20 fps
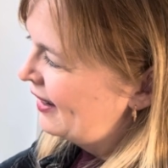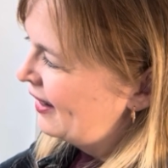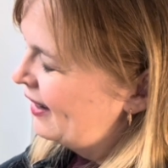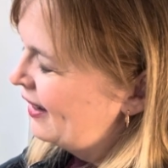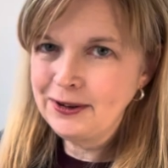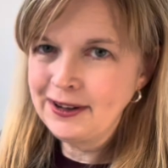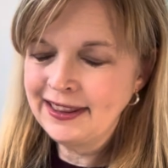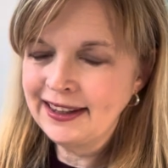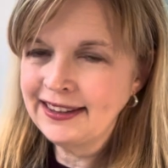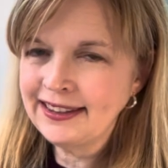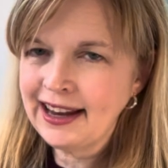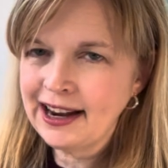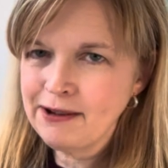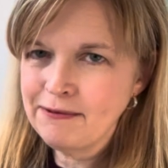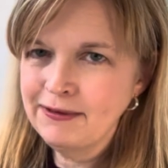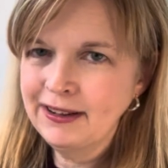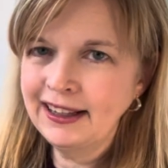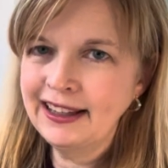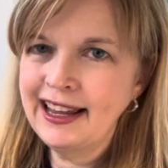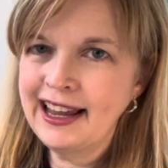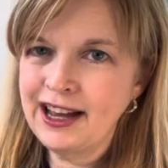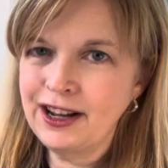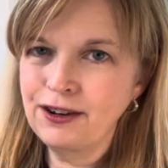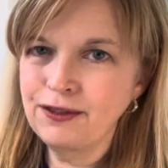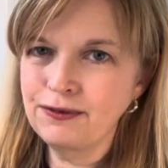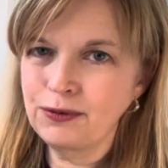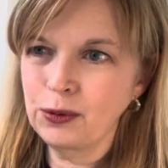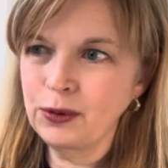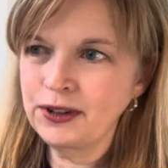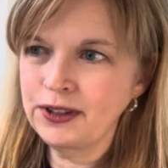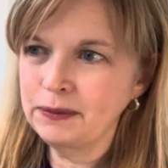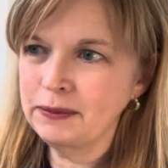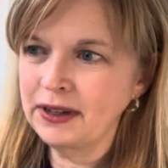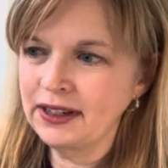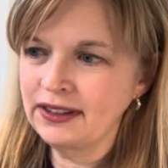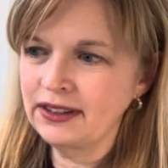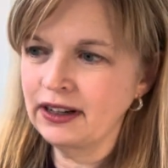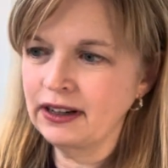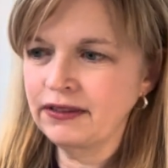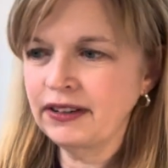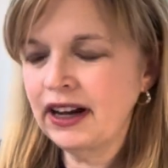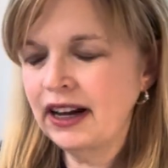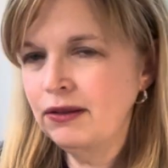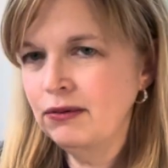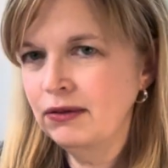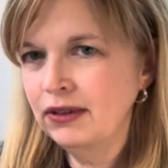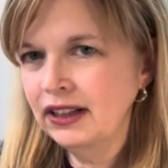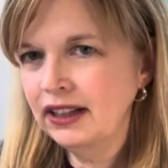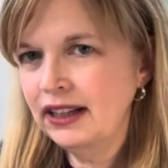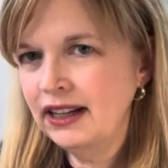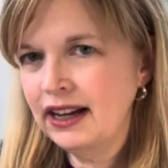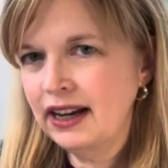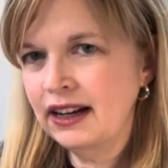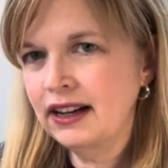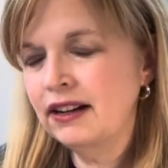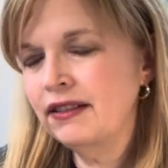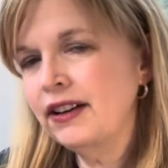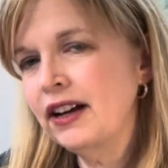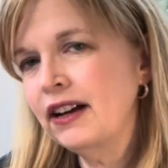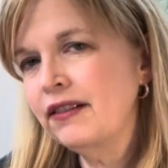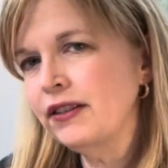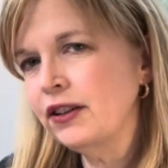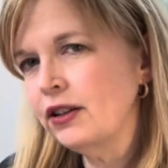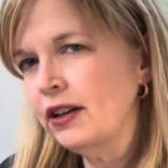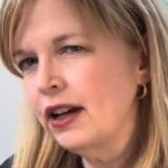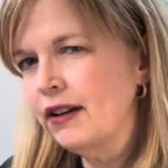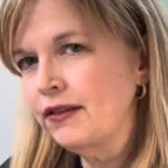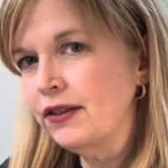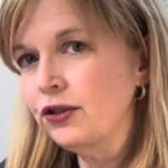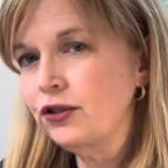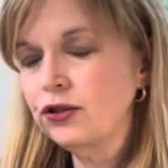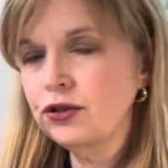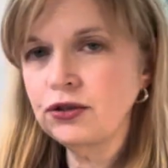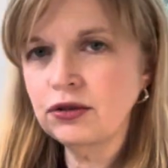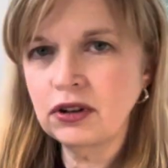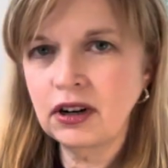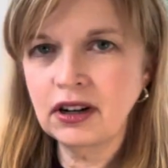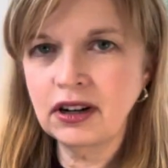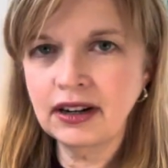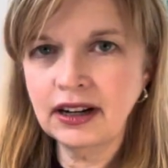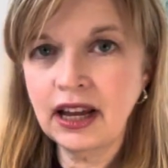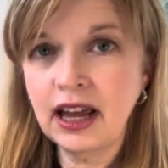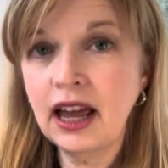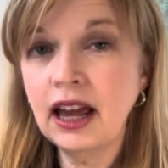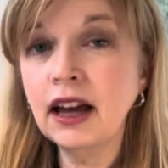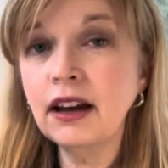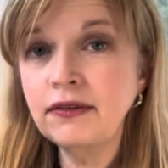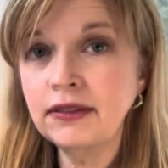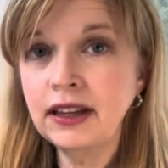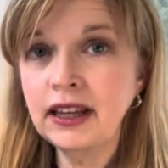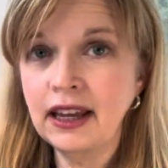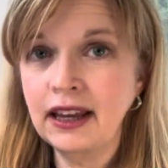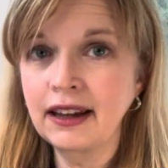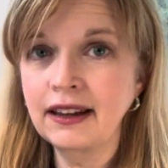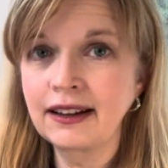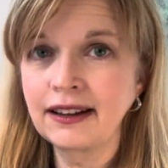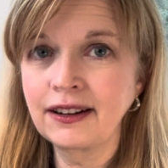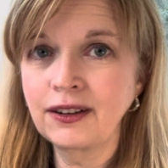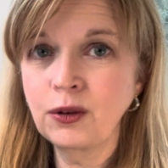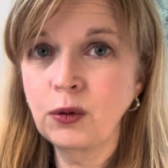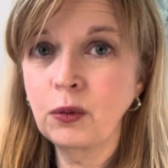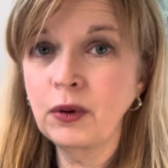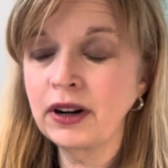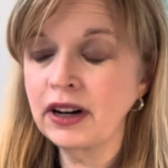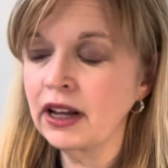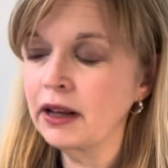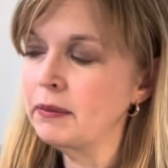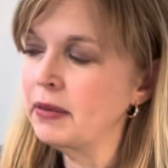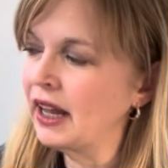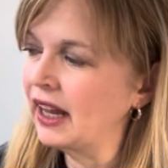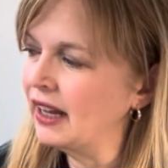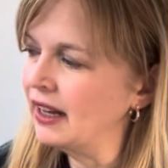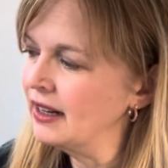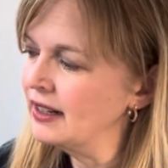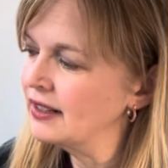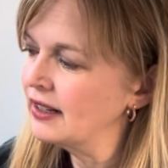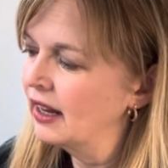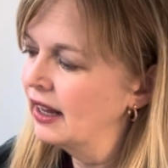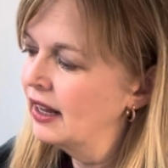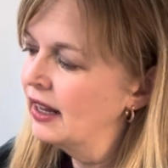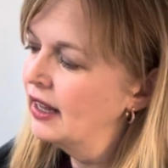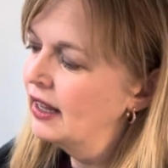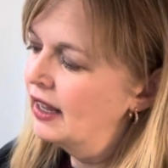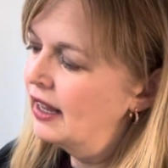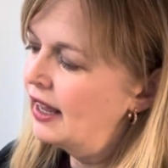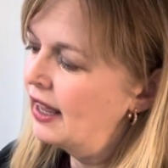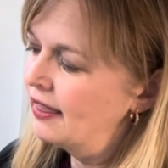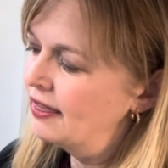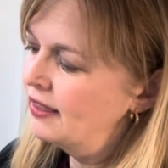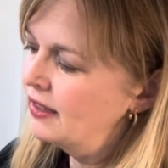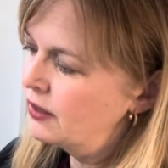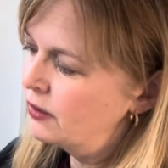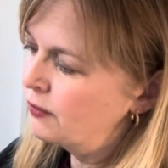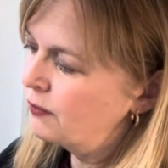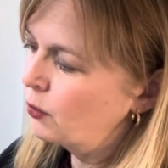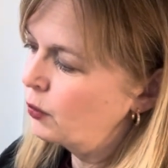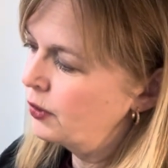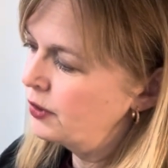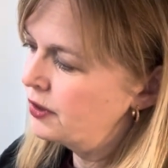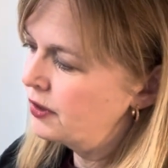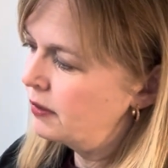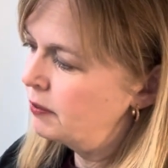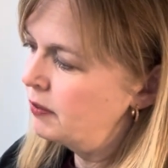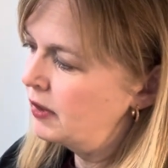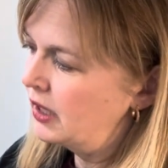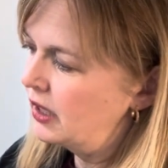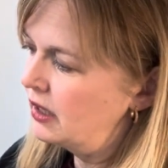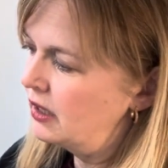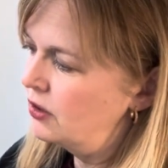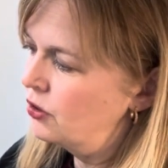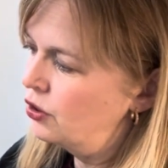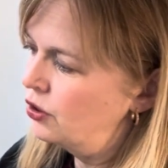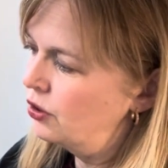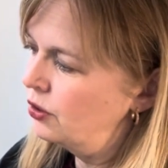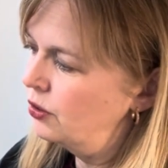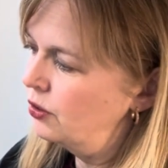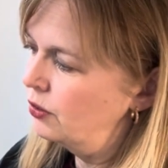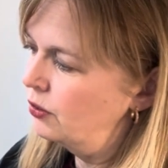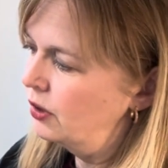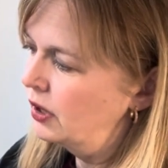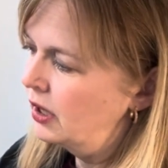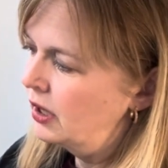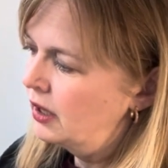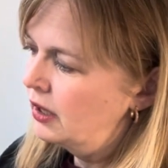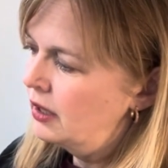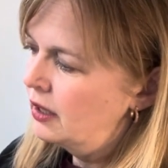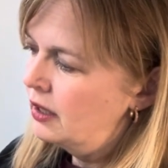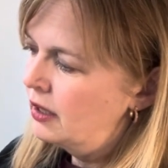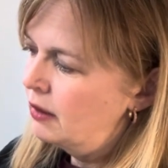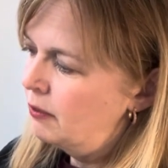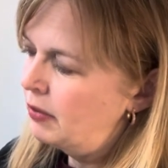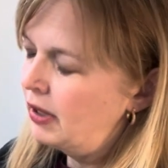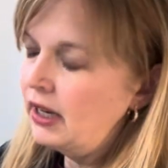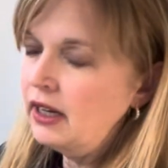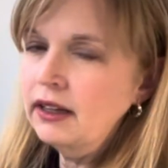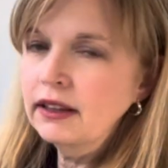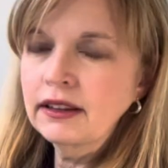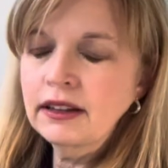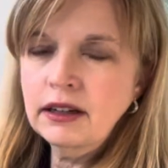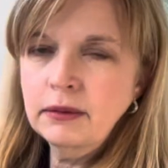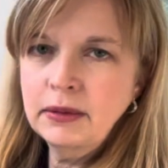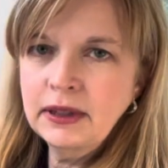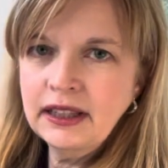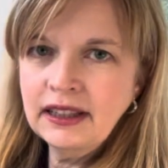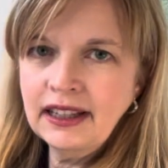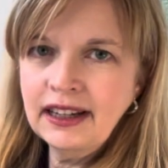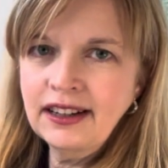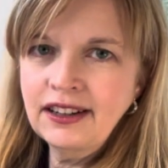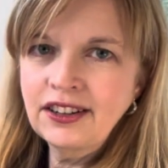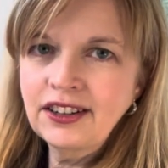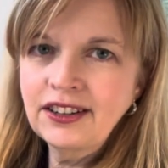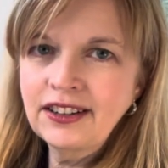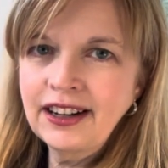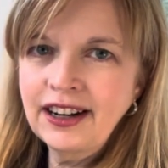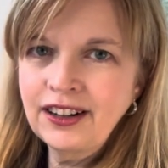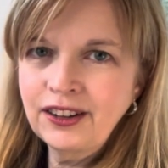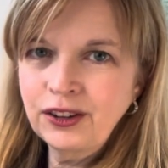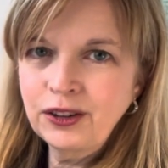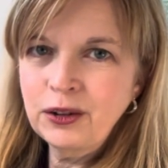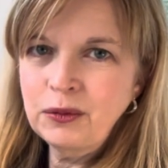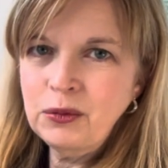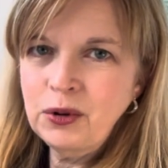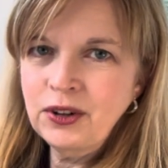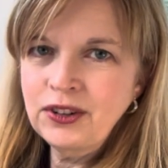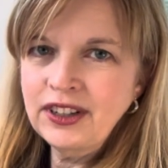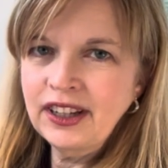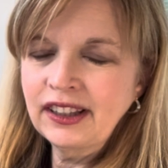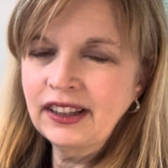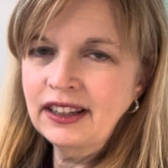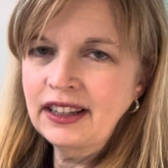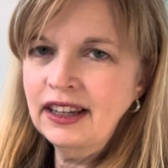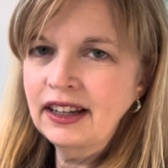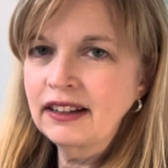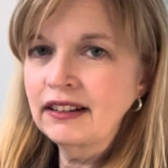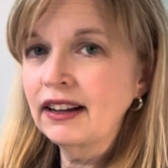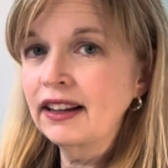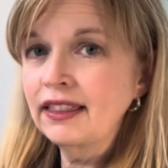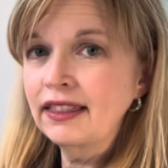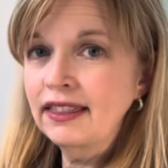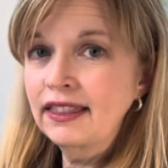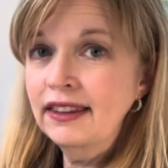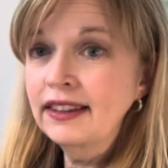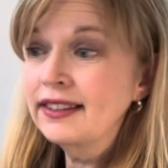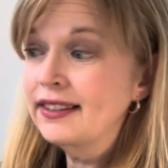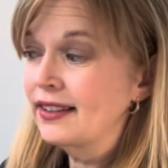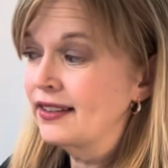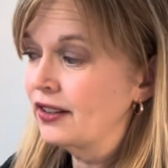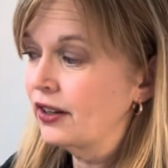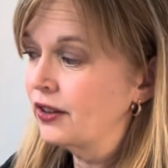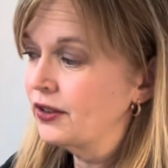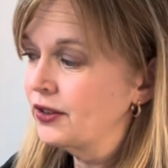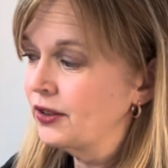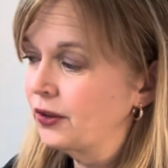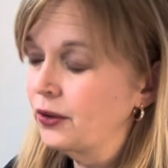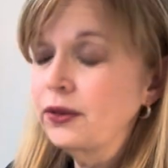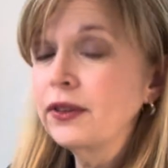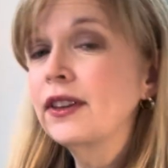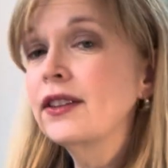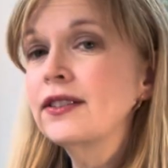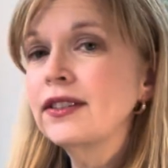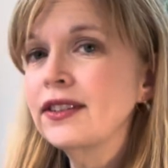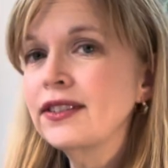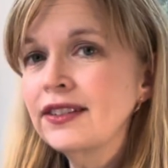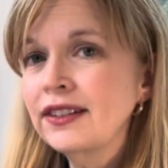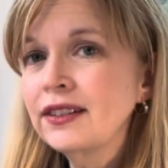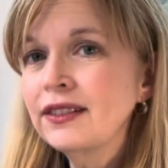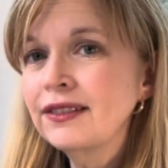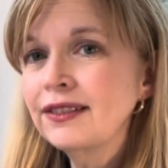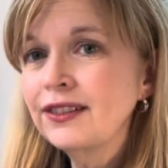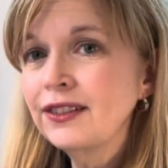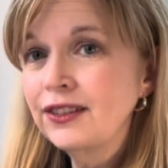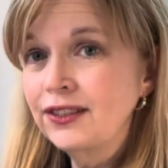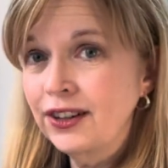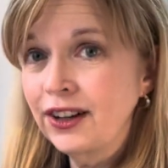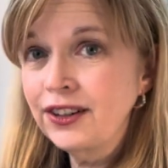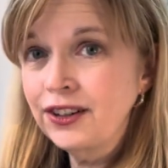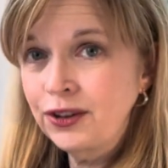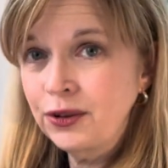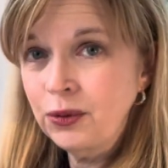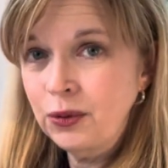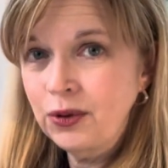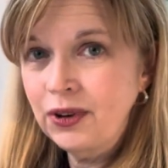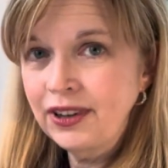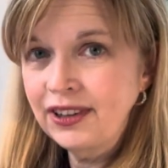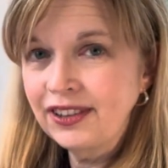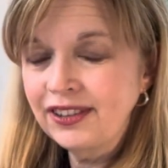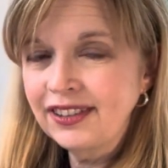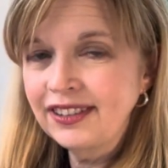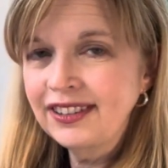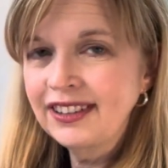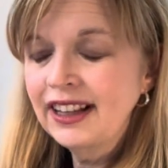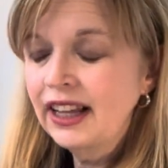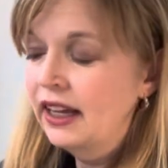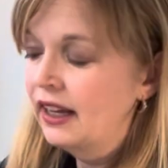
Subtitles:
doing this, I really had to force myself. I really kind of have a strong, heavy hand when I paint, and this forced me to paint a little bit lighter and a little more delicate. And this isn't done in oil,